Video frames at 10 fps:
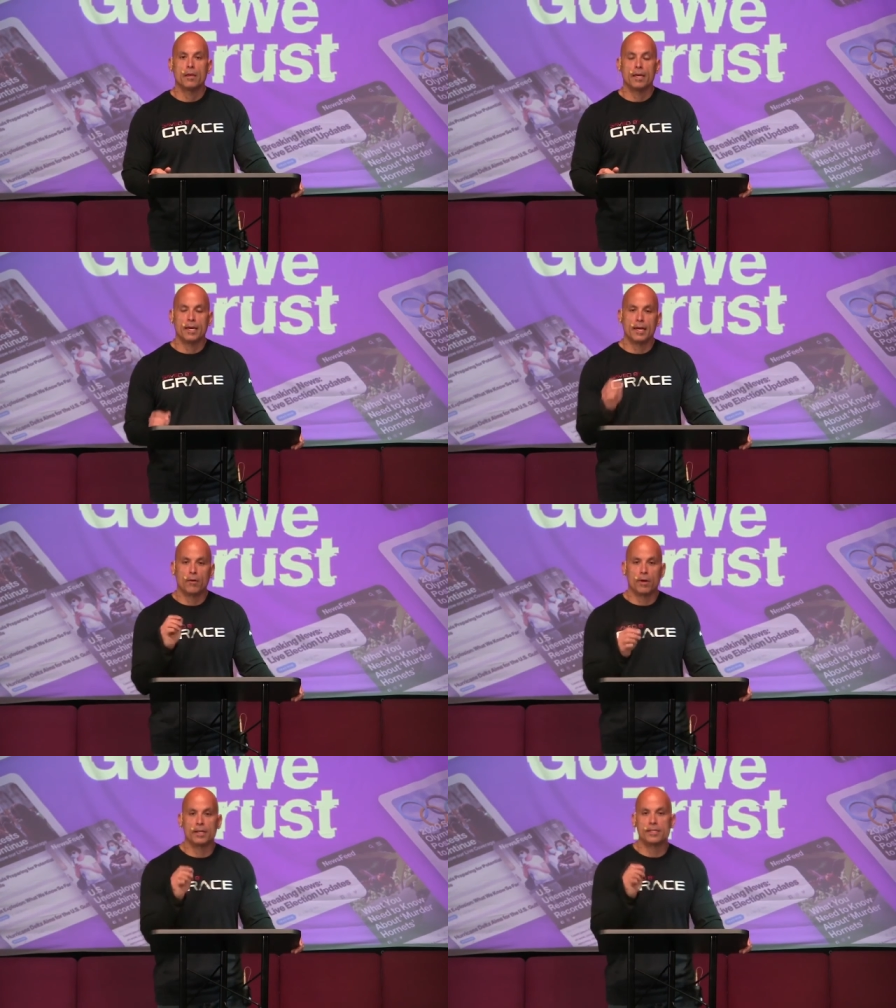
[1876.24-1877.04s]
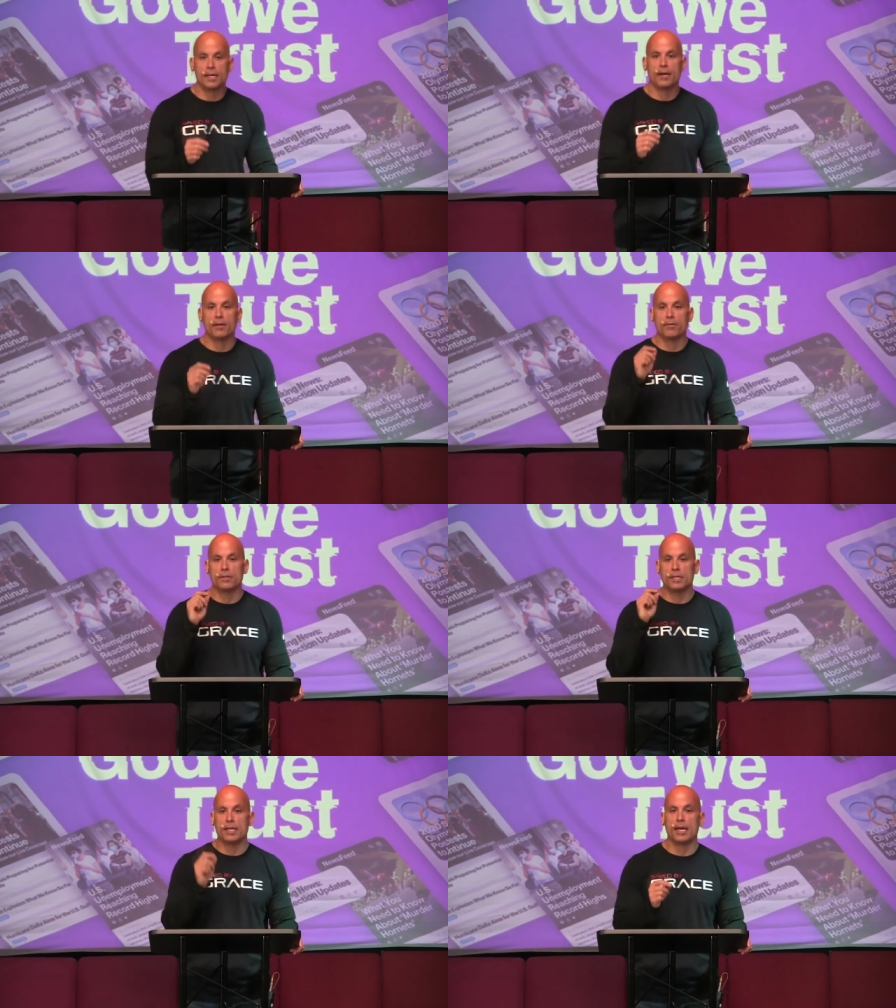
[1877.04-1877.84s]
And, and I want to tell you
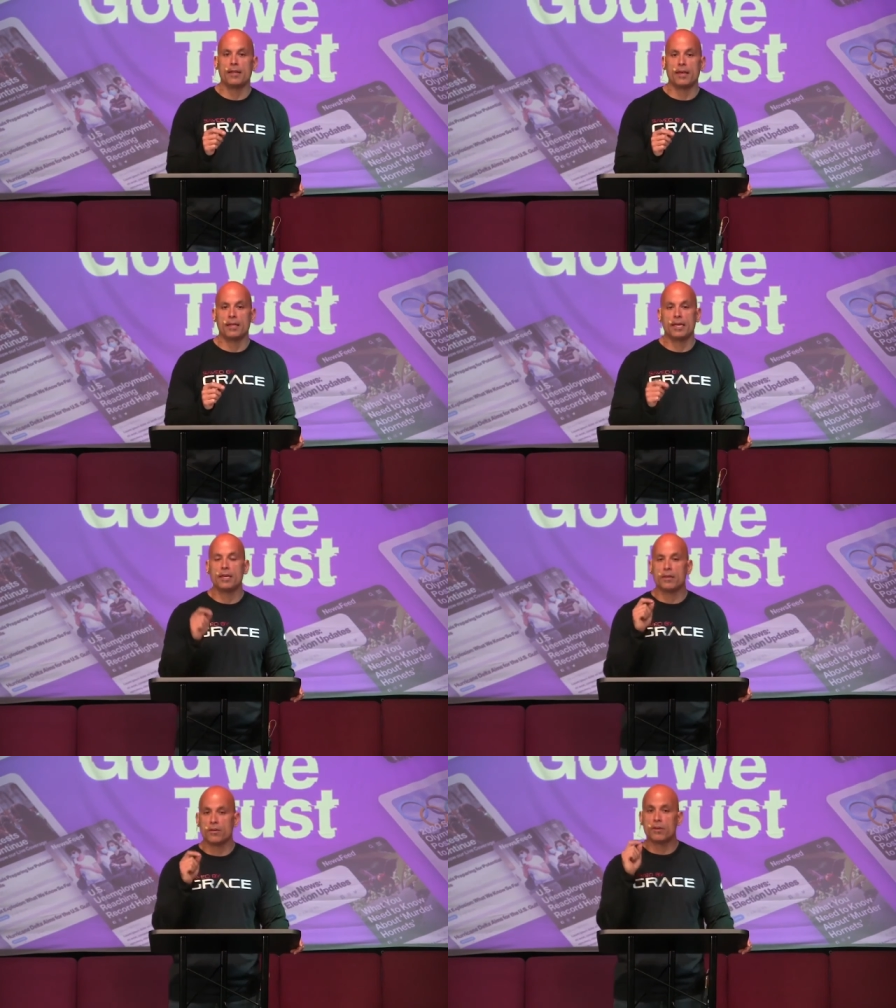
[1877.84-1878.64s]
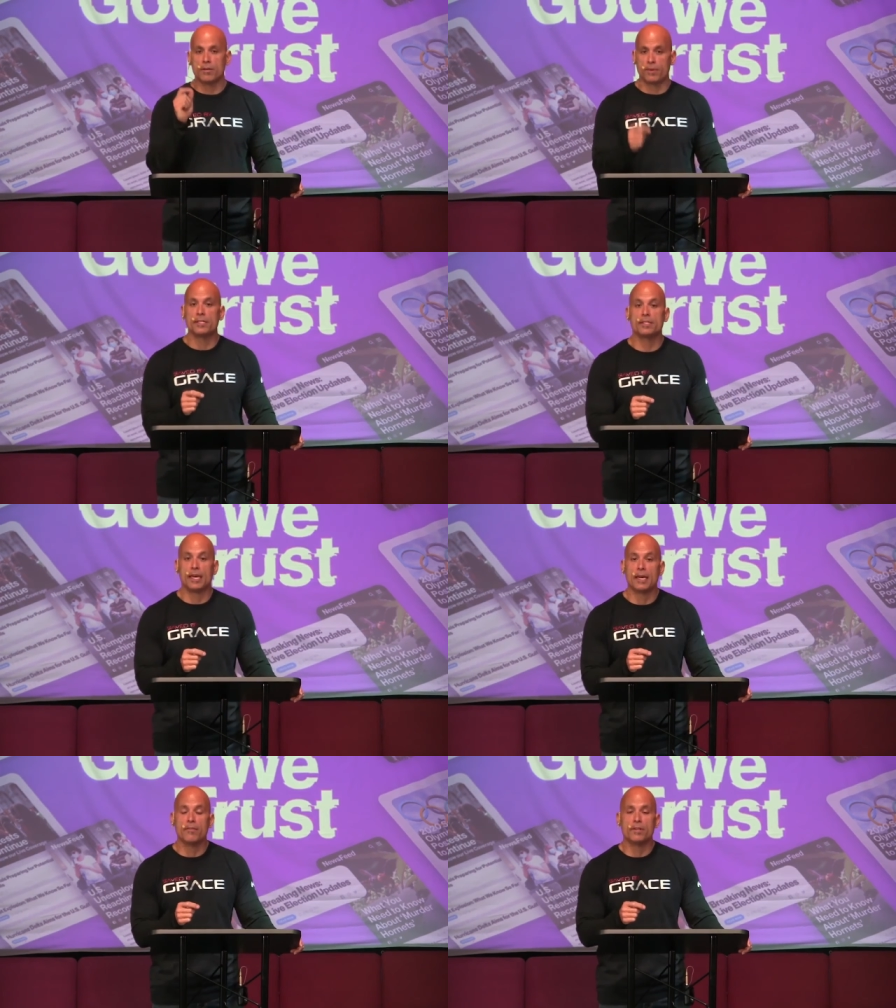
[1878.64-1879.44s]
today that he, you can be
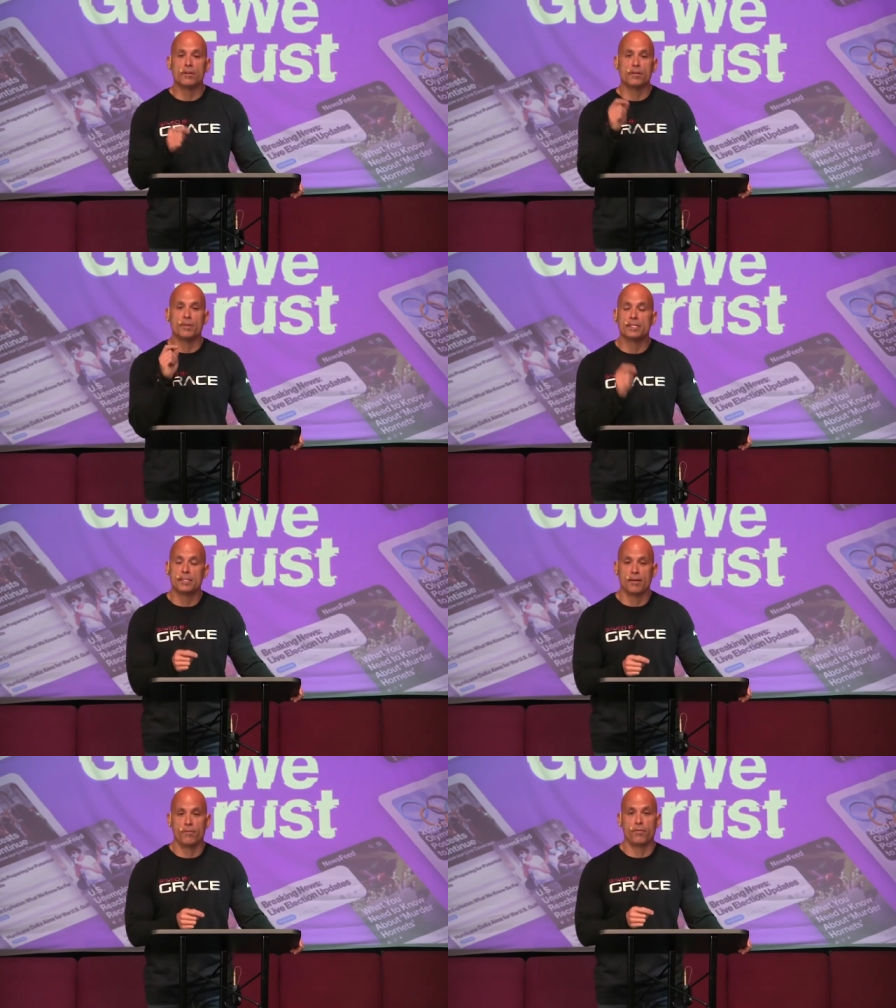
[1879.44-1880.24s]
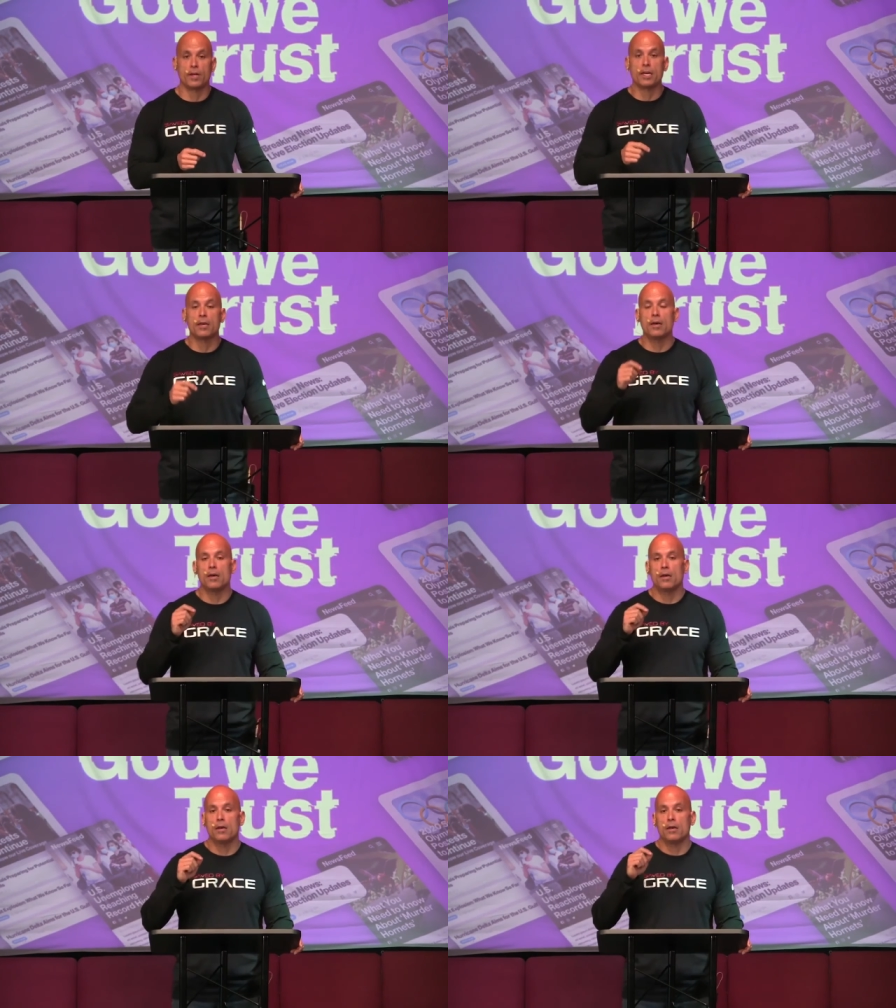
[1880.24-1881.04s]
saved, you could be set free,
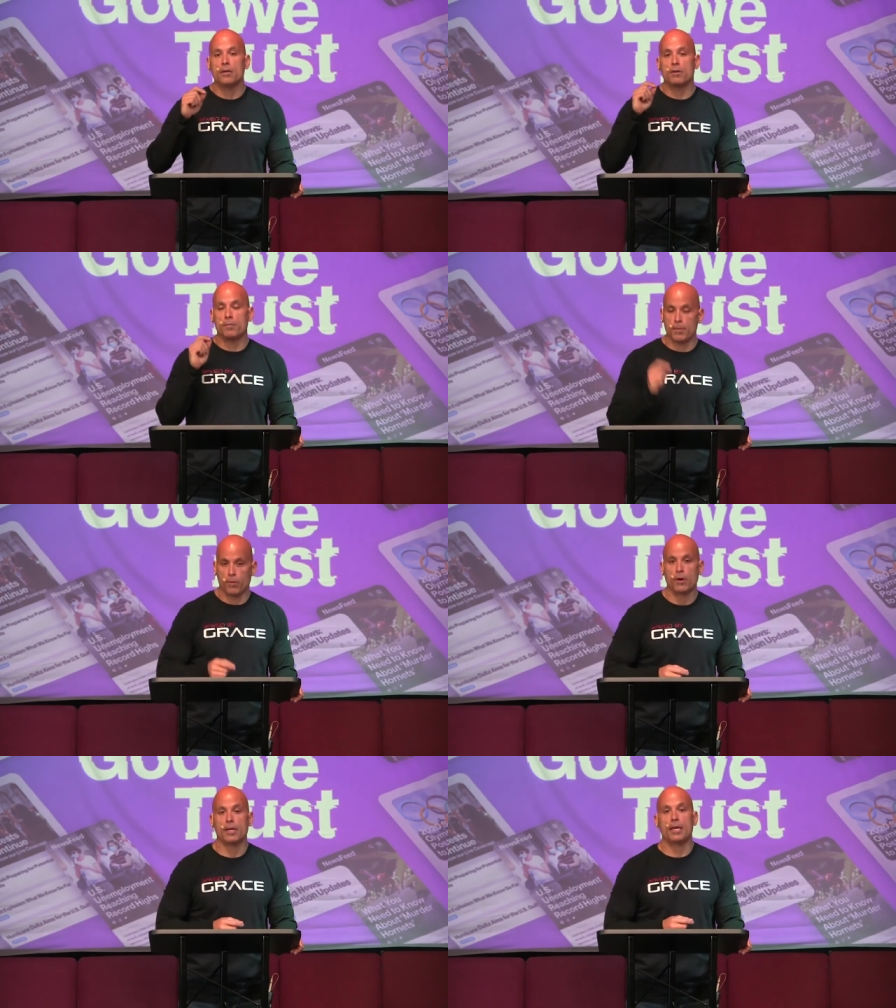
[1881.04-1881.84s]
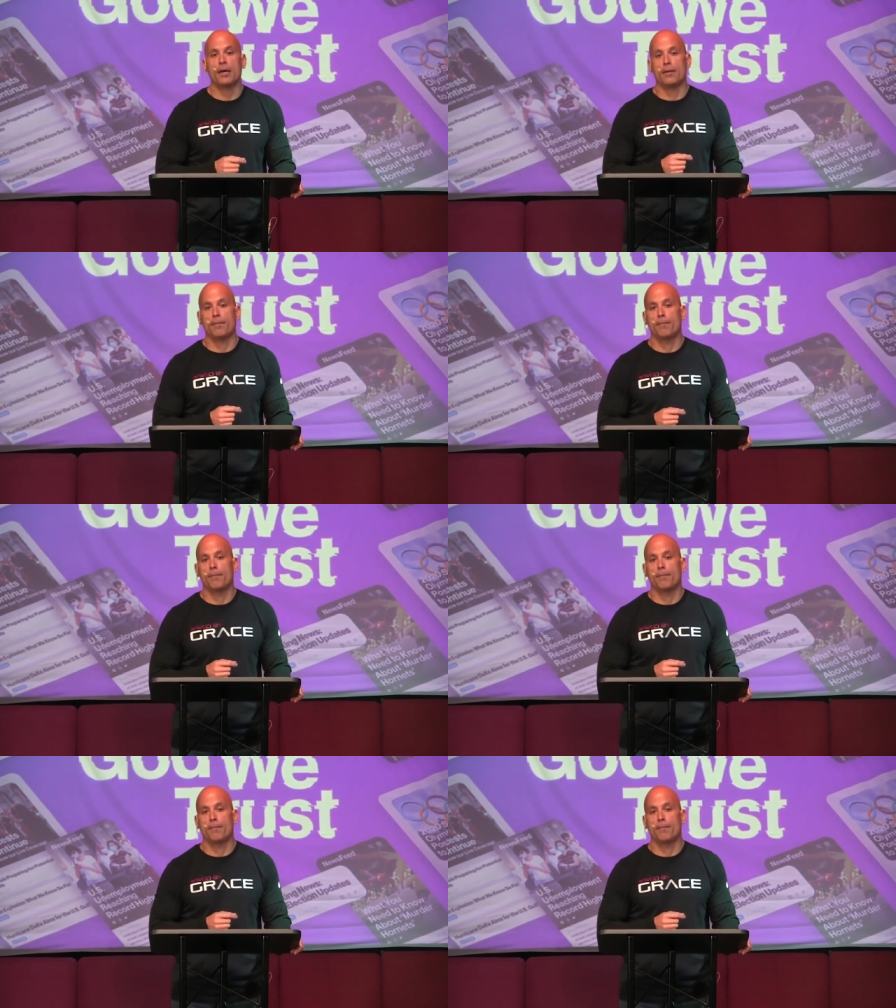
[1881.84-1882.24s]
you could be born again.